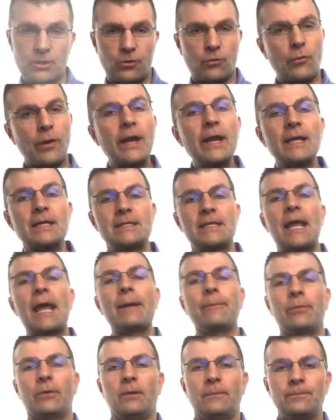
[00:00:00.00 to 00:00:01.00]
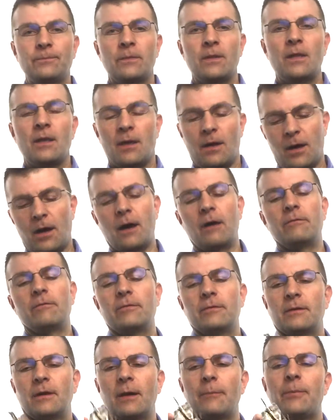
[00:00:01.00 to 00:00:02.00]
a great example
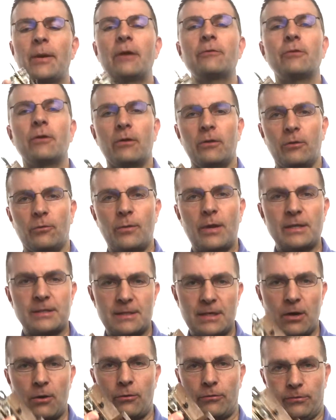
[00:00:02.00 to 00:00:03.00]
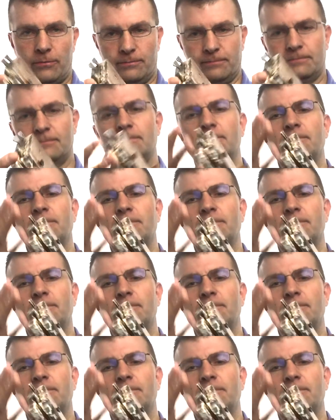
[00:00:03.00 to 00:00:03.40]
of a bed rail that went south.